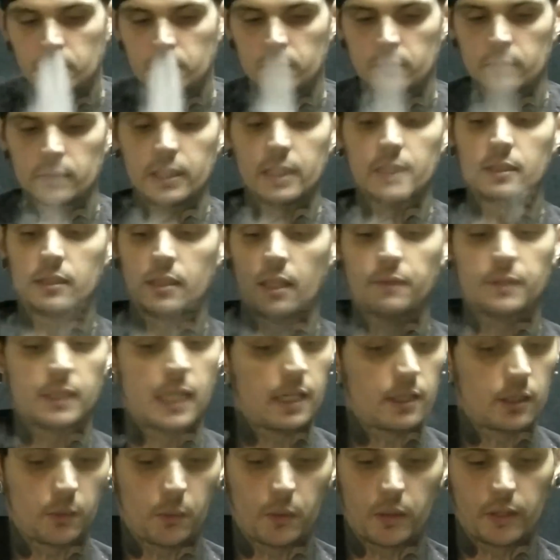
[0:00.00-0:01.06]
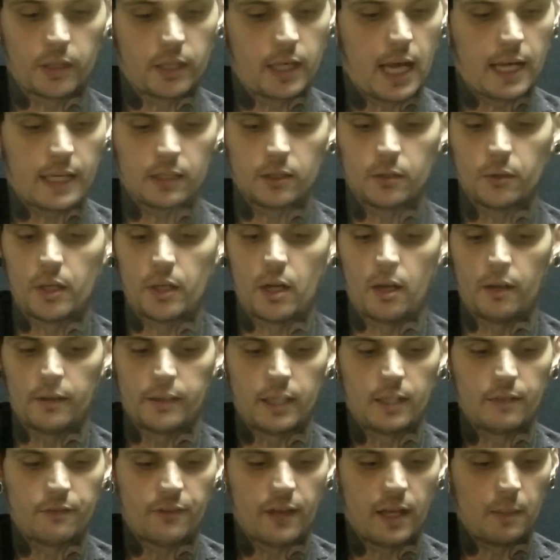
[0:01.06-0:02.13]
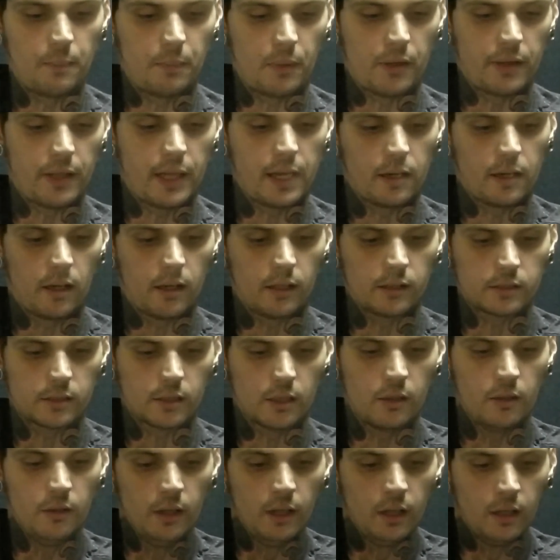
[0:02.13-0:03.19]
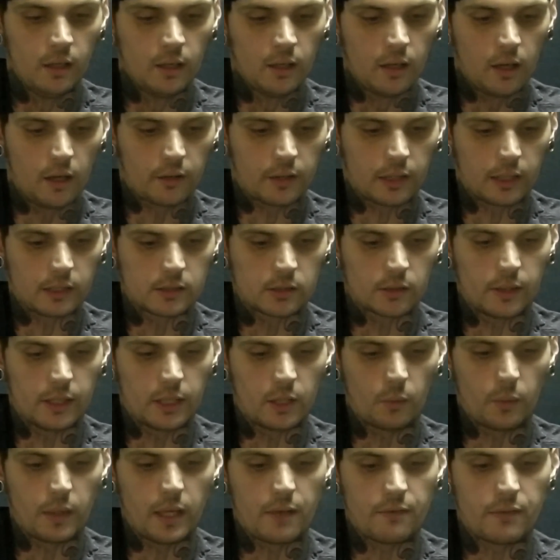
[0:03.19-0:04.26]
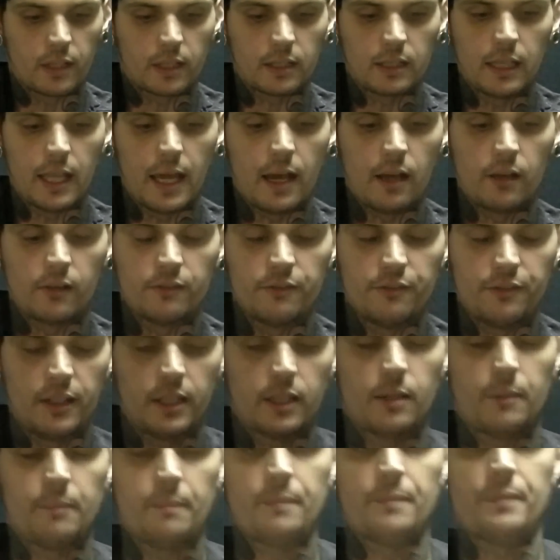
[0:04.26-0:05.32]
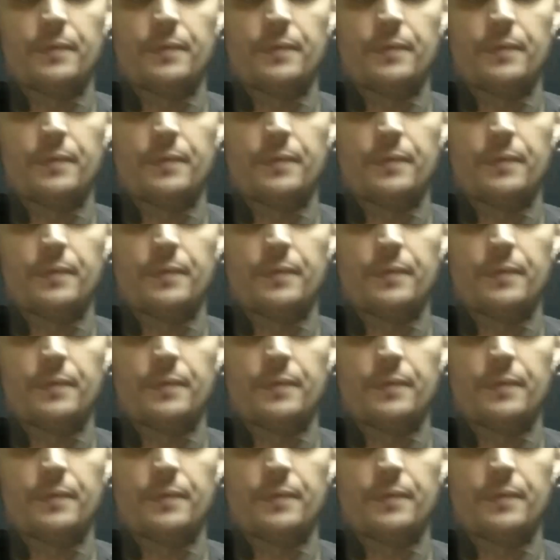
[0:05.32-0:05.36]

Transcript: This stuff's actually real good. I could do an all-day vape on that also. Okay, so here we have the Clown Venom.